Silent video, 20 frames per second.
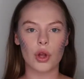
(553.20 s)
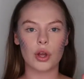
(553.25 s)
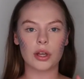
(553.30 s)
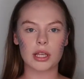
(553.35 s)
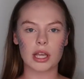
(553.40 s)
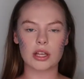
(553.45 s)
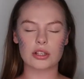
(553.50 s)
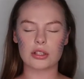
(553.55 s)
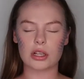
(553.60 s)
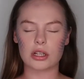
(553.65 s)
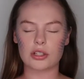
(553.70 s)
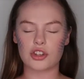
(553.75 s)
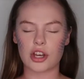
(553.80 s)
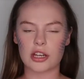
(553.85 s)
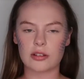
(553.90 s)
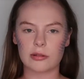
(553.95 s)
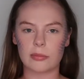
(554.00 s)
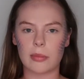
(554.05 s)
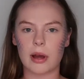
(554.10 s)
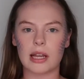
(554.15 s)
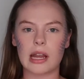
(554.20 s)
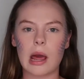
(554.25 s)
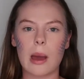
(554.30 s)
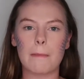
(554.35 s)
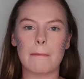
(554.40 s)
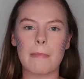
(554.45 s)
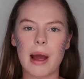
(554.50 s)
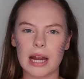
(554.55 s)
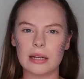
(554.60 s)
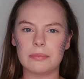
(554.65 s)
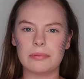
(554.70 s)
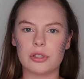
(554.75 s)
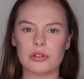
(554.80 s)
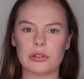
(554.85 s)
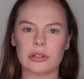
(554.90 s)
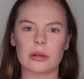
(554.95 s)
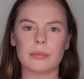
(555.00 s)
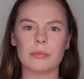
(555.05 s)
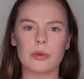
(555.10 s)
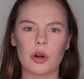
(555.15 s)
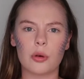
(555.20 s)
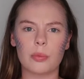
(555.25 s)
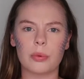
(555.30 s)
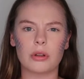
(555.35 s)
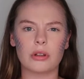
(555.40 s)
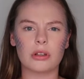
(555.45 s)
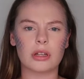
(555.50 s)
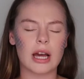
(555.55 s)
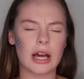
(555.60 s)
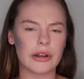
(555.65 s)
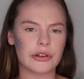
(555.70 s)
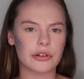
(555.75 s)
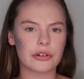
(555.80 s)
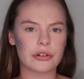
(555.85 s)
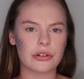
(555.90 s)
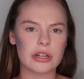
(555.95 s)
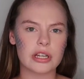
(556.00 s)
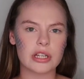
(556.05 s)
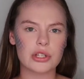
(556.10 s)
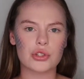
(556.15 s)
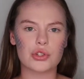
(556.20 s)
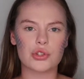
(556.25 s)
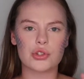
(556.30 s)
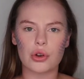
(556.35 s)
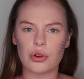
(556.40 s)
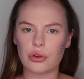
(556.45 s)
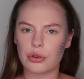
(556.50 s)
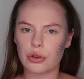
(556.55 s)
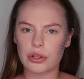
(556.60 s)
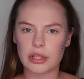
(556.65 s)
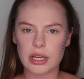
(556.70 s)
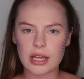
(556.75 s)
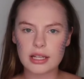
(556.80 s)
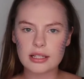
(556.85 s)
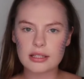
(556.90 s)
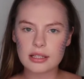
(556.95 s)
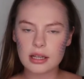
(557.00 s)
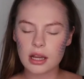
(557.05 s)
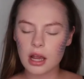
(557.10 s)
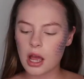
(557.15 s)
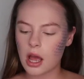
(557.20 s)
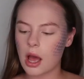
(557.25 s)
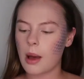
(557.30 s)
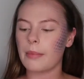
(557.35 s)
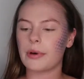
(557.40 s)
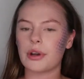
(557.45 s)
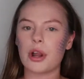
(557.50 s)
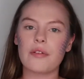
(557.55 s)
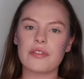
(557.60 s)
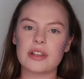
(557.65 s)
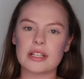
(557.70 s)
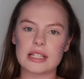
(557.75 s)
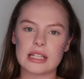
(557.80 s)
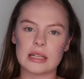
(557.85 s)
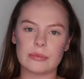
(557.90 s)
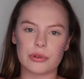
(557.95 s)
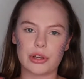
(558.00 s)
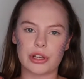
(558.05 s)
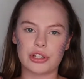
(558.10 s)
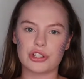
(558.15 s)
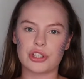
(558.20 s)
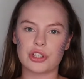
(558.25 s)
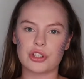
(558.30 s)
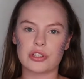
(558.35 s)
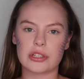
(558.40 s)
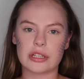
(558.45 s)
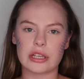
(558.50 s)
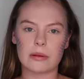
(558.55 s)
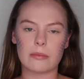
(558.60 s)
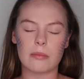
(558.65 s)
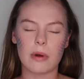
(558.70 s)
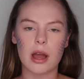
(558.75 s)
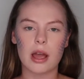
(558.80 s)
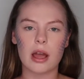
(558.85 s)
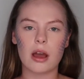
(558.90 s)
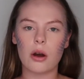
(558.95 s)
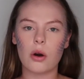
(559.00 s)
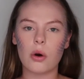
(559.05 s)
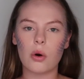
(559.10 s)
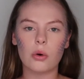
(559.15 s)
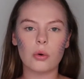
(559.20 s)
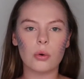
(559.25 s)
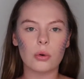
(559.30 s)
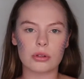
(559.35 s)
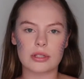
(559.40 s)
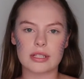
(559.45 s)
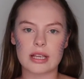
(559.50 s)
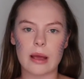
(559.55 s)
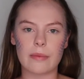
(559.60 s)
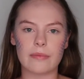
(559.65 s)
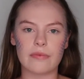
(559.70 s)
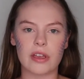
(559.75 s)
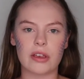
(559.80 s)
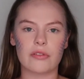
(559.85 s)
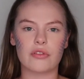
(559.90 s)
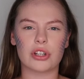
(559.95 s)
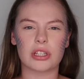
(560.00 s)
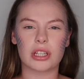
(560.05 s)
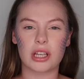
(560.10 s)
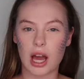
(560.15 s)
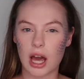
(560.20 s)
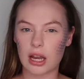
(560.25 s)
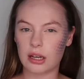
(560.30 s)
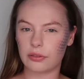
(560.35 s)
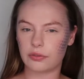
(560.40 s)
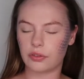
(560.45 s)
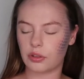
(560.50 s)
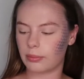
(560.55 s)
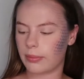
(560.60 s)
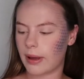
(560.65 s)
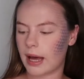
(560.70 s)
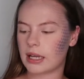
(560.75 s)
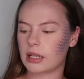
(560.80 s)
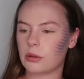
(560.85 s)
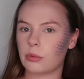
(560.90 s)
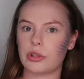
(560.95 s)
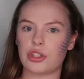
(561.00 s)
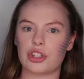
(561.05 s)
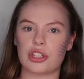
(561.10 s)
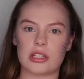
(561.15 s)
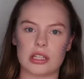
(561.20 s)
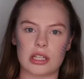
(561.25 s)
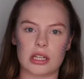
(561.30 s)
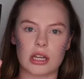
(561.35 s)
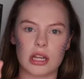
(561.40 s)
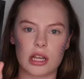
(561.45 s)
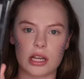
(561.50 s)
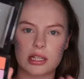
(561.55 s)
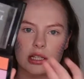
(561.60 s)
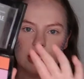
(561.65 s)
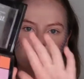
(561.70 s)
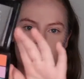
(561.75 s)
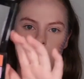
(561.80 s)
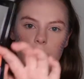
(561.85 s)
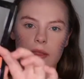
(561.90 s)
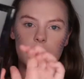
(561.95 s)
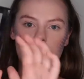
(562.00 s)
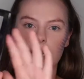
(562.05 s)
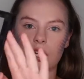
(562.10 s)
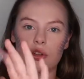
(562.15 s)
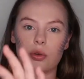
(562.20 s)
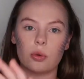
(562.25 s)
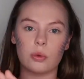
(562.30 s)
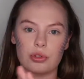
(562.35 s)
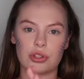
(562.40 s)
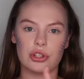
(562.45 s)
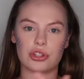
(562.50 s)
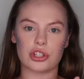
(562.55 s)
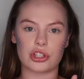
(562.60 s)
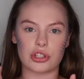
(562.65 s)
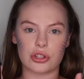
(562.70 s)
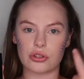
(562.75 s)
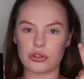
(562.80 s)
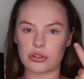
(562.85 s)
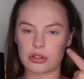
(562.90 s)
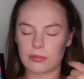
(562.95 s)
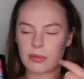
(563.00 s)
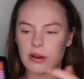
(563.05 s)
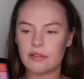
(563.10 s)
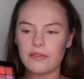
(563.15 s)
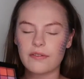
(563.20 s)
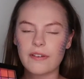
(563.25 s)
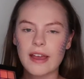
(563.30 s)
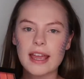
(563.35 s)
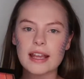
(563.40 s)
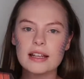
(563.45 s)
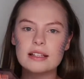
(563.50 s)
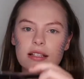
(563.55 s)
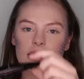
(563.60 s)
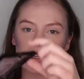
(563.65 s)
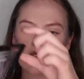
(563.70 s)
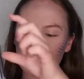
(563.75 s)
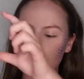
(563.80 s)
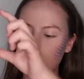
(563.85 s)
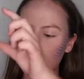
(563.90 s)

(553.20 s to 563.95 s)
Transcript: okay, so I've changed my mind. I might be doing a purple cut crease, don't know yet. But obviously I'm going to be using my all-time favorite colorful palette, which is the NYX one that I also just used on my face.